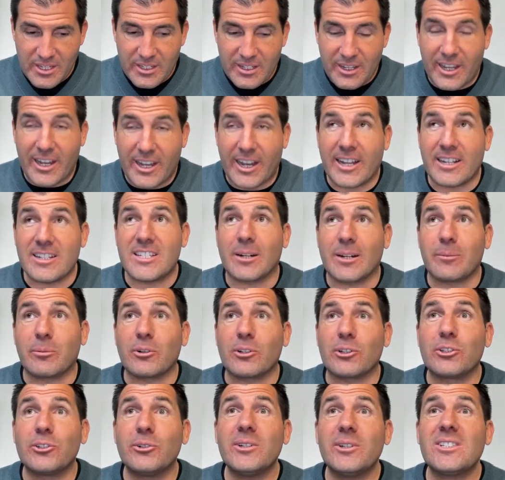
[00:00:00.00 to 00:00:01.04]
Uh, Deborah
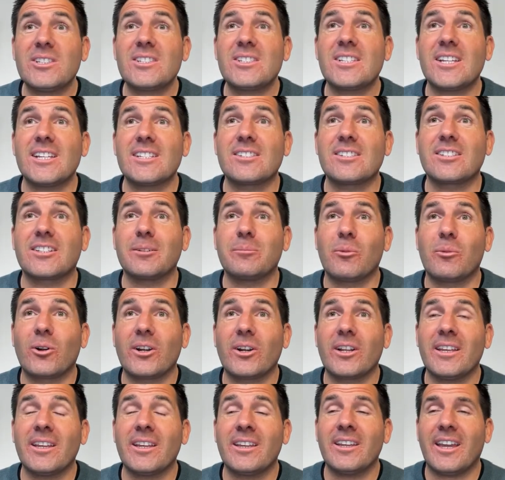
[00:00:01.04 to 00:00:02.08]
Lewis says, good
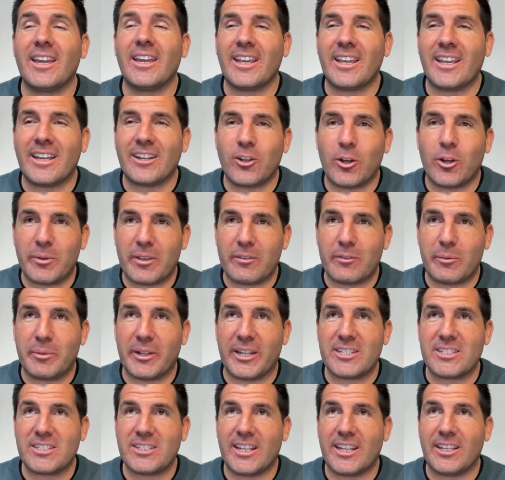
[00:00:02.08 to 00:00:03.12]
morning and hope you have a
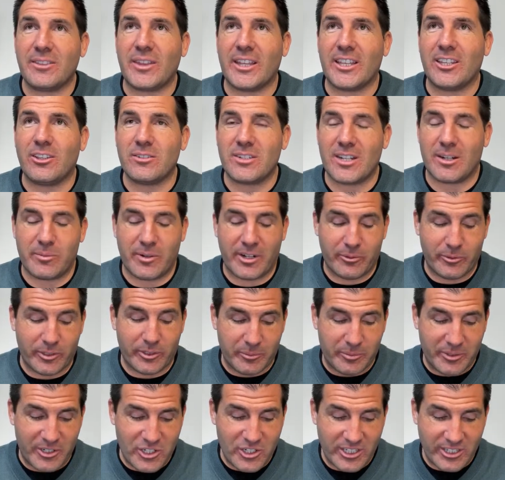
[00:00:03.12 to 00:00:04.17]
blessed day. Thank you, Deborah. I
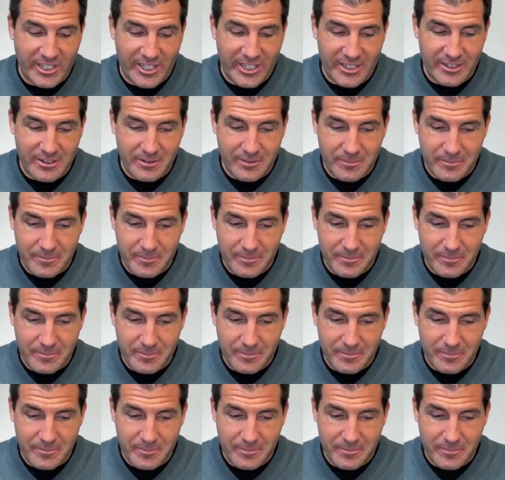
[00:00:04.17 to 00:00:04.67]
really appreciate that.